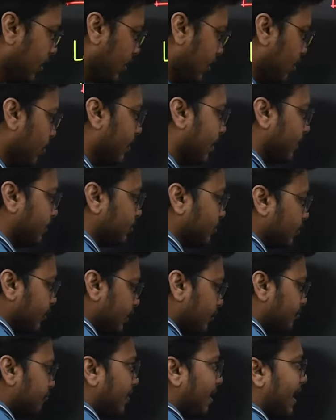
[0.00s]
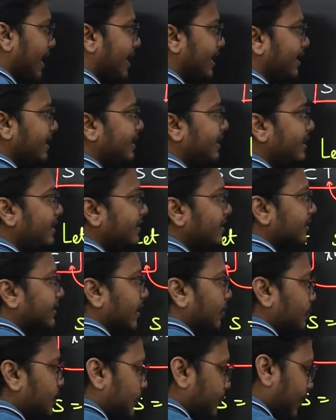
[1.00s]
Okay, so if LT is a
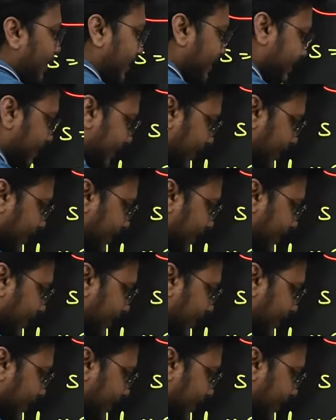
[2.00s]
subspace